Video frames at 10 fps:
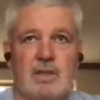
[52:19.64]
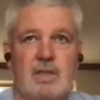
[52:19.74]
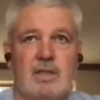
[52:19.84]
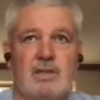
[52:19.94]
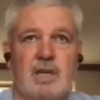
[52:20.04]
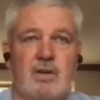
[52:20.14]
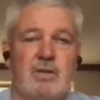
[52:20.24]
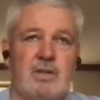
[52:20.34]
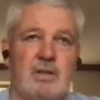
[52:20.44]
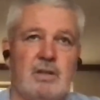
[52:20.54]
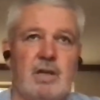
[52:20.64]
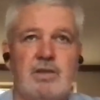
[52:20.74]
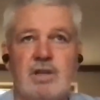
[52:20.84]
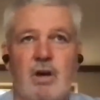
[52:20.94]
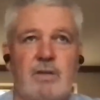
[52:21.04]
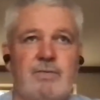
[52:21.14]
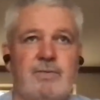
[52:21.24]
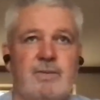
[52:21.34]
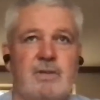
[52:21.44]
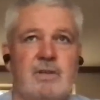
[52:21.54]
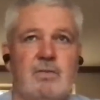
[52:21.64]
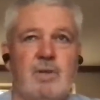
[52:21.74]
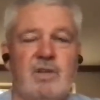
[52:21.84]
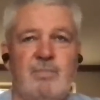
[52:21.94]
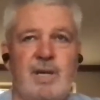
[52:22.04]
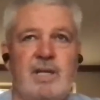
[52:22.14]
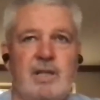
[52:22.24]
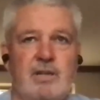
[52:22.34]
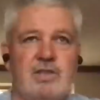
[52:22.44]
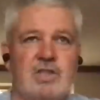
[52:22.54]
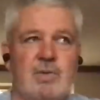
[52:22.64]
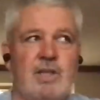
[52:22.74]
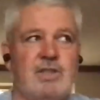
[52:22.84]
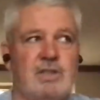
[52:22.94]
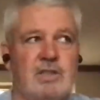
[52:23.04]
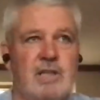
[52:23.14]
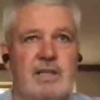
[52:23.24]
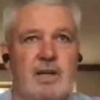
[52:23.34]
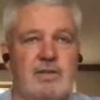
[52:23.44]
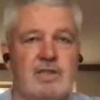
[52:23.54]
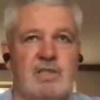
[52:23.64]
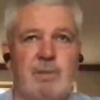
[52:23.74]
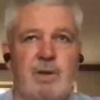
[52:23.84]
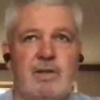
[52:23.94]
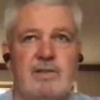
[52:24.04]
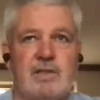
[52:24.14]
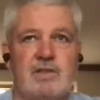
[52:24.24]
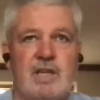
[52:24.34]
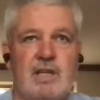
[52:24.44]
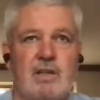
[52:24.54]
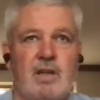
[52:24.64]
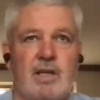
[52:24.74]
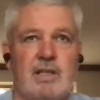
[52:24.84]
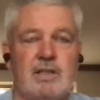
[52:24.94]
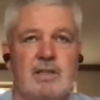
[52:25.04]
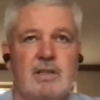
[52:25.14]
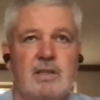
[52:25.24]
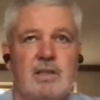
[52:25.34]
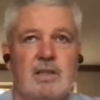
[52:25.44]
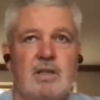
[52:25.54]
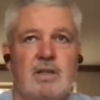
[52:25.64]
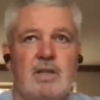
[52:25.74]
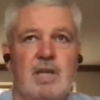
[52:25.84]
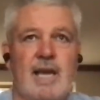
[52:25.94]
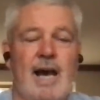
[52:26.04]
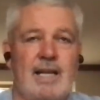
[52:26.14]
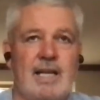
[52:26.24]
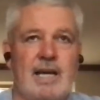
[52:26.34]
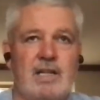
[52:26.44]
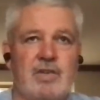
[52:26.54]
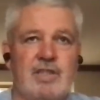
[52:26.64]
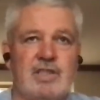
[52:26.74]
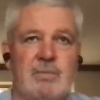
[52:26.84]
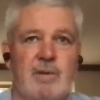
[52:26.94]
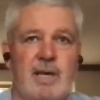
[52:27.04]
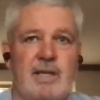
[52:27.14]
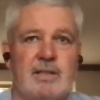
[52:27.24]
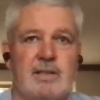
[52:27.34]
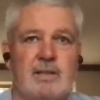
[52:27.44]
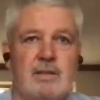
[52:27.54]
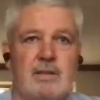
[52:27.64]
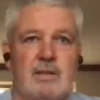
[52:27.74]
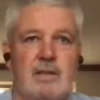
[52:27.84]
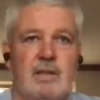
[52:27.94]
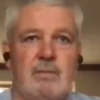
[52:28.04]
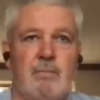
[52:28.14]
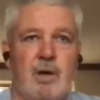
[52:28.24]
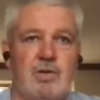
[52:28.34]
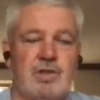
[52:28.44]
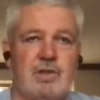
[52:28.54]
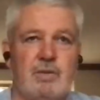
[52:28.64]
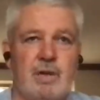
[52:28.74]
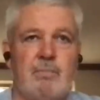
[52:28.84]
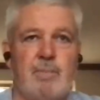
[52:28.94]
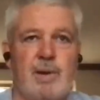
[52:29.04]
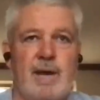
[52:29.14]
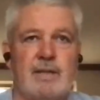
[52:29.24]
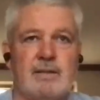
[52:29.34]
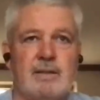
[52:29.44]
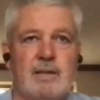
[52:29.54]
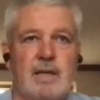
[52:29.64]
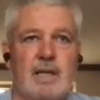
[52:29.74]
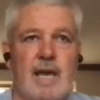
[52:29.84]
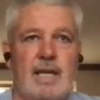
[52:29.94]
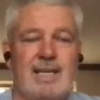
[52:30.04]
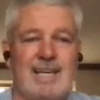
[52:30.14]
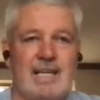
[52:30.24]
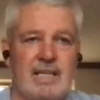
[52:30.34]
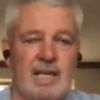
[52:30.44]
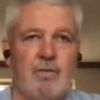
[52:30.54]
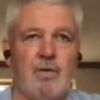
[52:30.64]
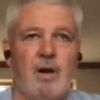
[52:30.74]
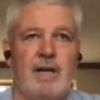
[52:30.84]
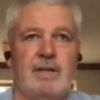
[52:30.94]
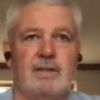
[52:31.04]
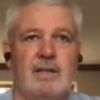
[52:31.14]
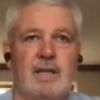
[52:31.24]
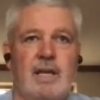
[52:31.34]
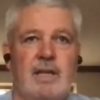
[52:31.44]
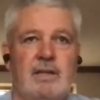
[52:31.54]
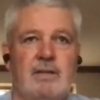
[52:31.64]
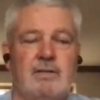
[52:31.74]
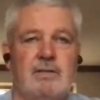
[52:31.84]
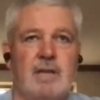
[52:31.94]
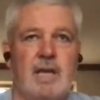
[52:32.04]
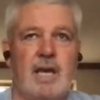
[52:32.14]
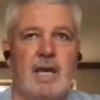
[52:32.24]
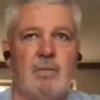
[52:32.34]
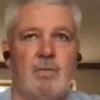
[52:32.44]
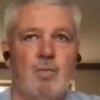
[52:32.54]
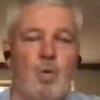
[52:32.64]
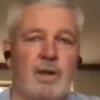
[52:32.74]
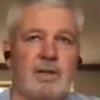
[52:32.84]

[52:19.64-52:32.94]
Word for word: so those kind of, when you've been in those situations and had those experiences, yeah, like you can't underestimate the emotional impact and getting that right, and and what